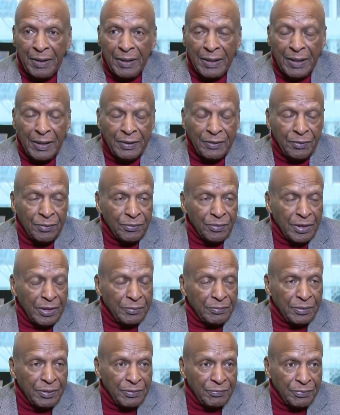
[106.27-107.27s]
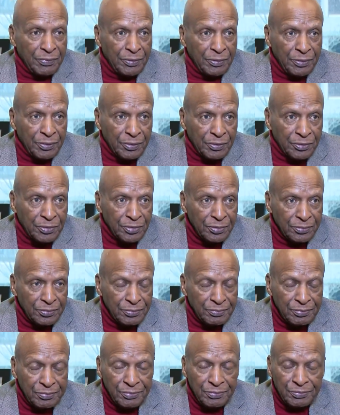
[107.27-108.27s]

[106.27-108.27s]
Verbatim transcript: I know that if you are to